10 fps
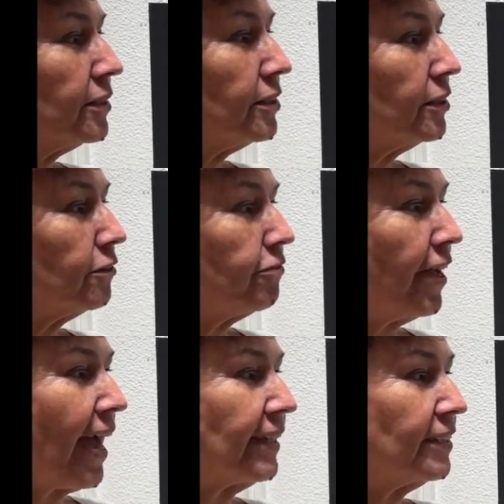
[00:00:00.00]
seal
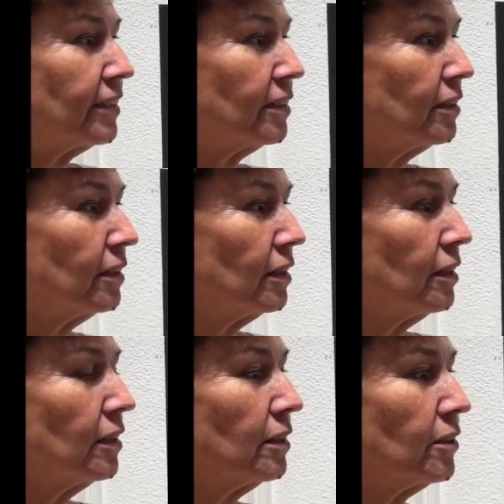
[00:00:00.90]
fat.
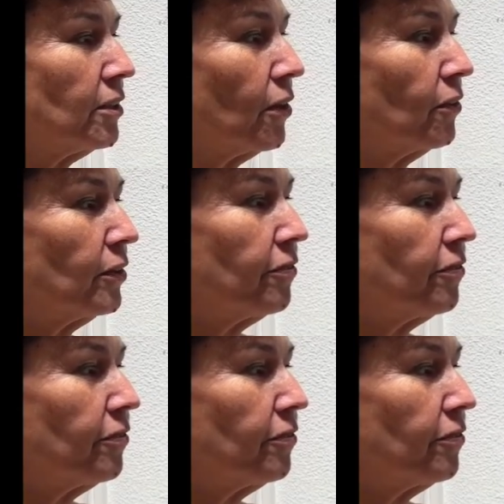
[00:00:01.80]
So the